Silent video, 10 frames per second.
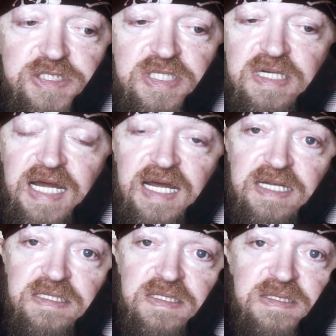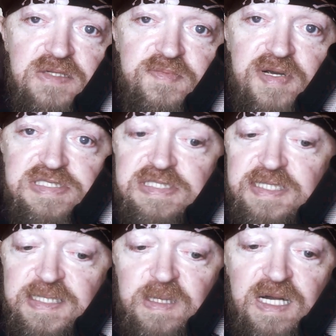She could have had another person
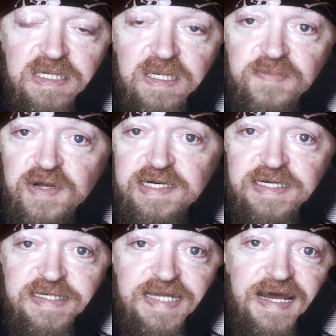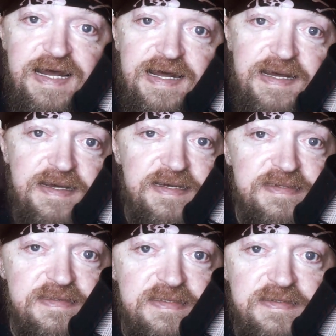like lined up ready to die,